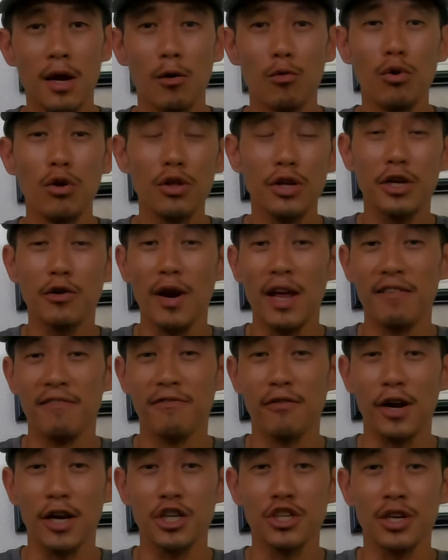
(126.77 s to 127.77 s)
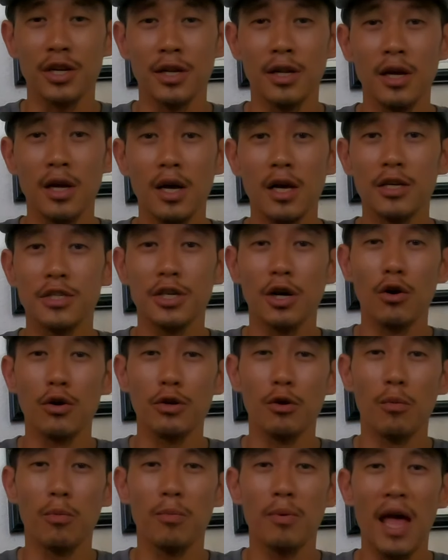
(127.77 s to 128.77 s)
really great friction, so
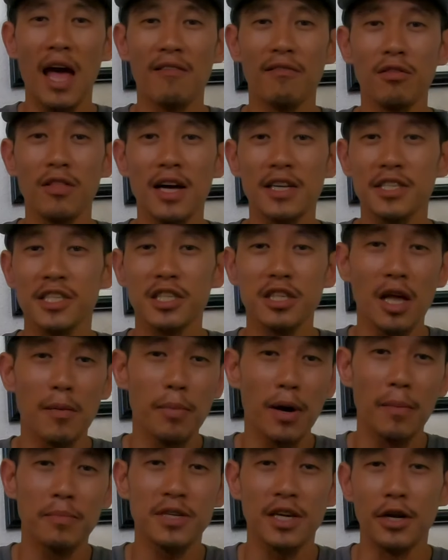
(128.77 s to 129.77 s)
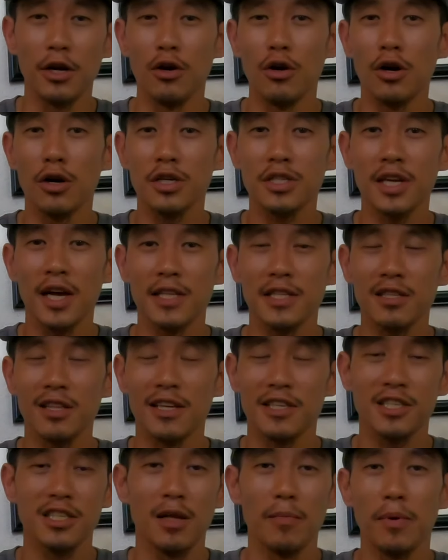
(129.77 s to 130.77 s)
you'll have less slip-ups on your hook sets,
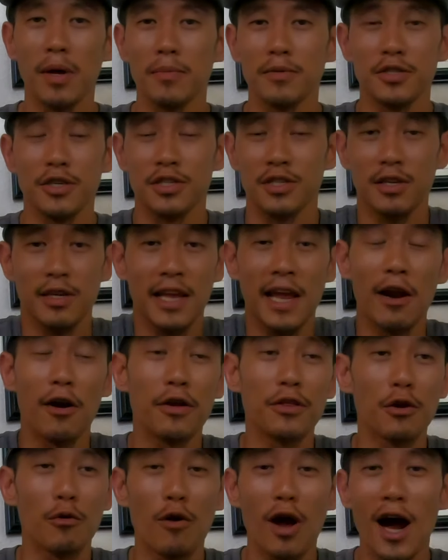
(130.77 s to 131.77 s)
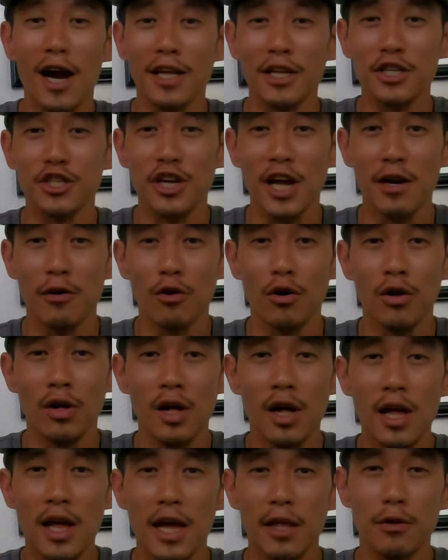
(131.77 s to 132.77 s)
less slip-ups just carrying the rod in general
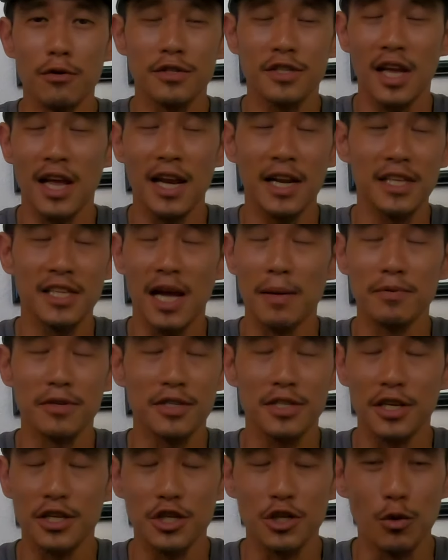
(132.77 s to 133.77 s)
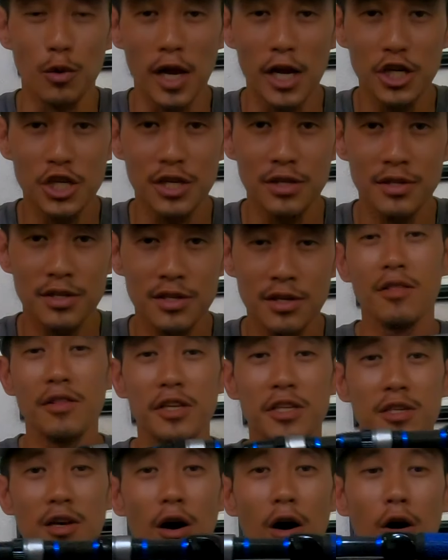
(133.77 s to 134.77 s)
in any types of situations.
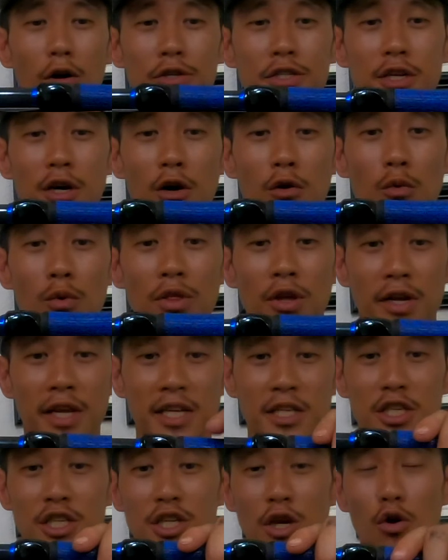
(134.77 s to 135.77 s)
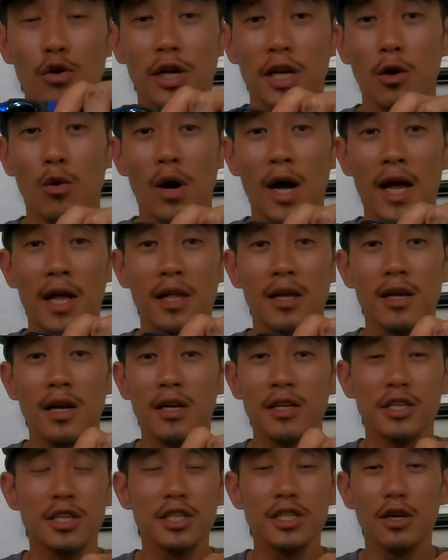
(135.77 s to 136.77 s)
These also, when they get soaking wet,
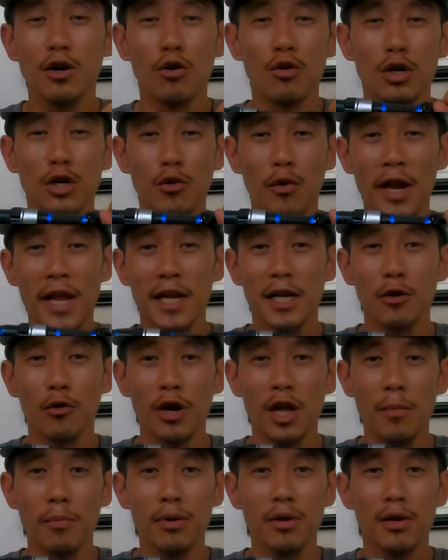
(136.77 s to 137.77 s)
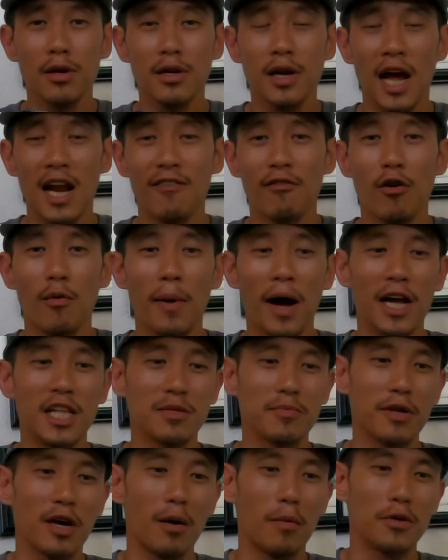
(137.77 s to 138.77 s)
still great grip. Kind of
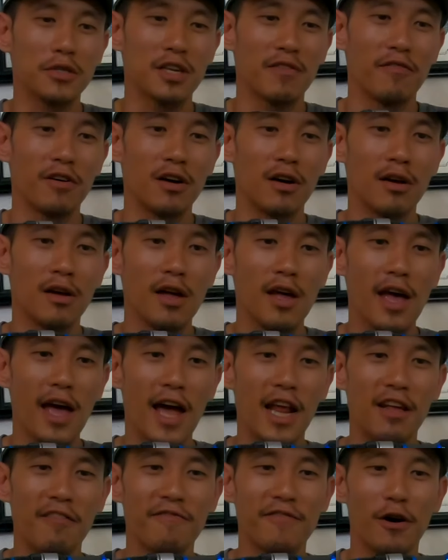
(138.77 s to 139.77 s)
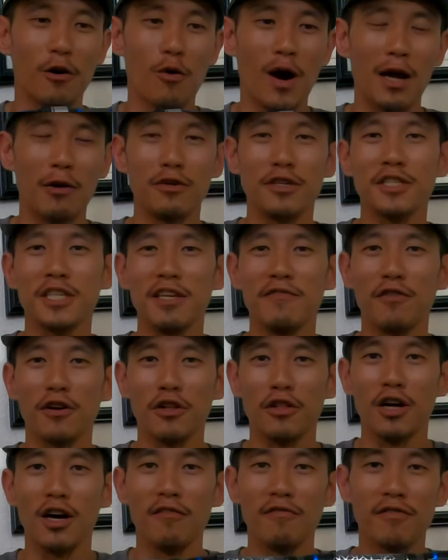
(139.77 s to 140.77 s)
reminds me almost of a NFL wide receiver
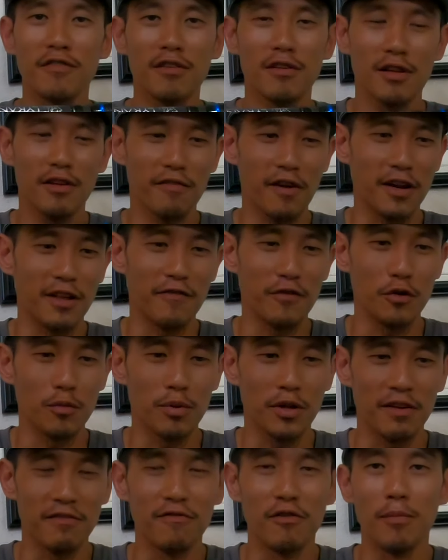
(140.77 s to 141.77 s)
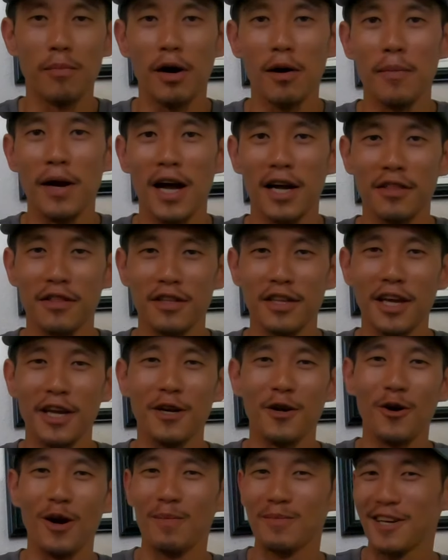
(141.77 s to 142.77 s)
glove. If any of you played football back in the day, you
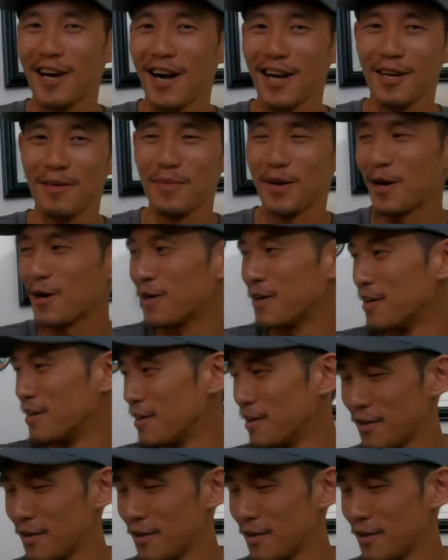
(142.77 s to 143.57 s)
know what I'm talking about.